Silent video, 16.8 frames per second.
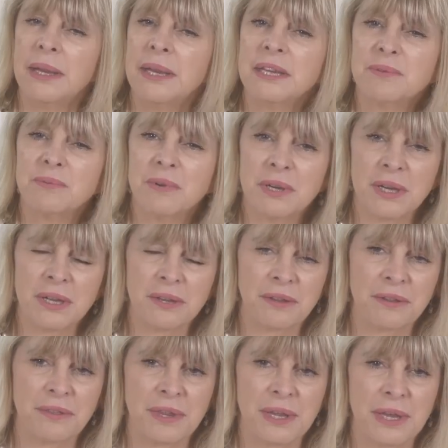And here's one
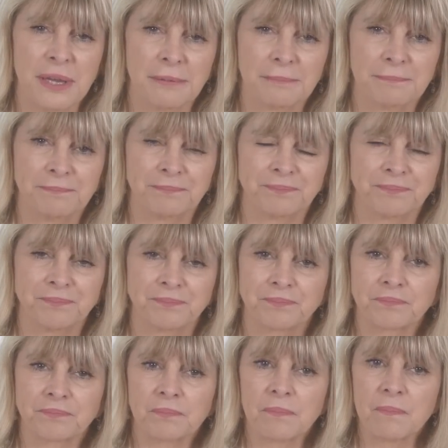other thing.
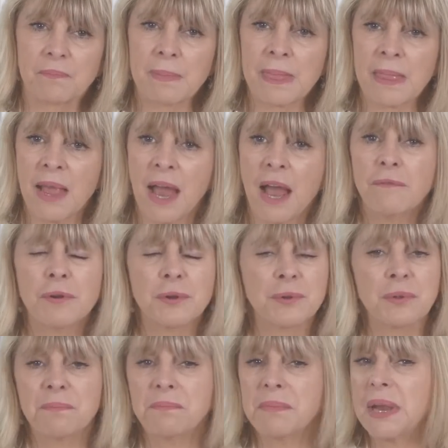I've
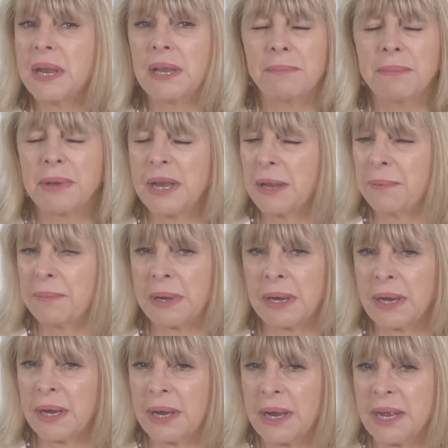worked with many, many
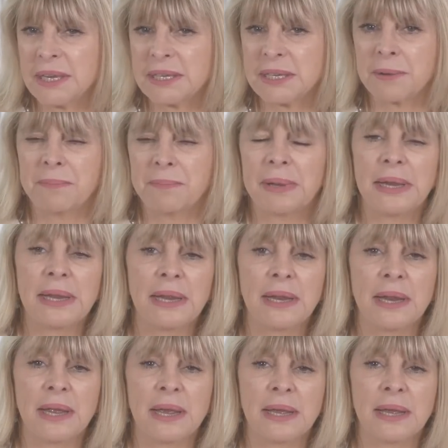millionaires and
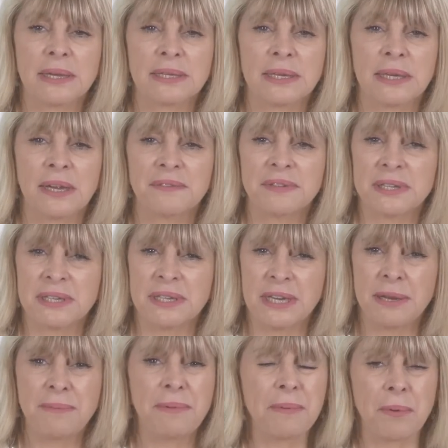billionaires, and I've
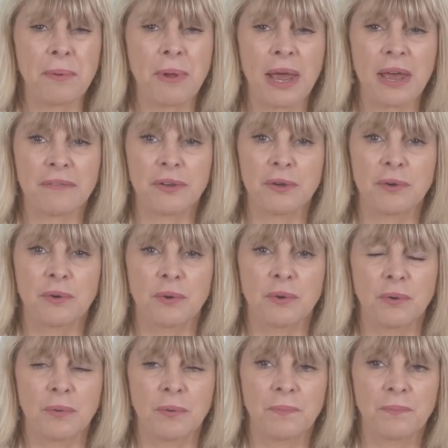seen people who have it
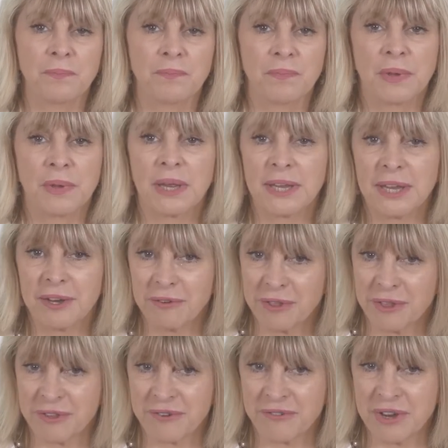all. And there are
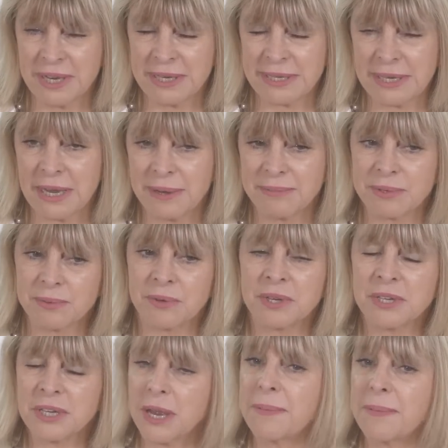three types.
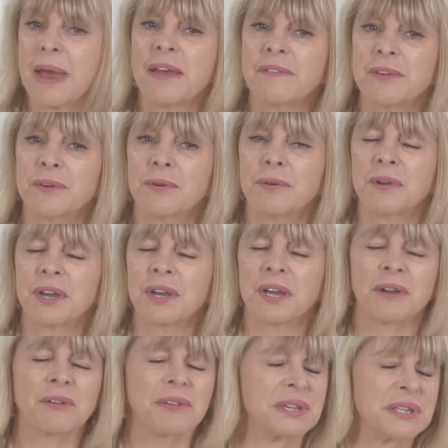One type have it all and
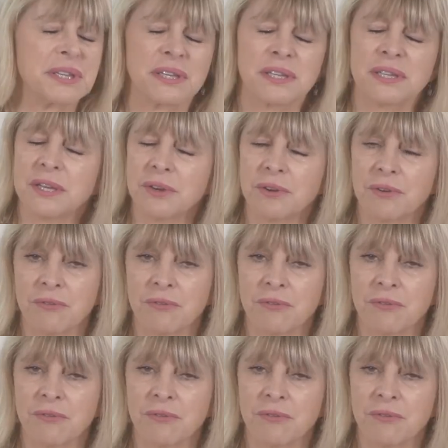go, this is so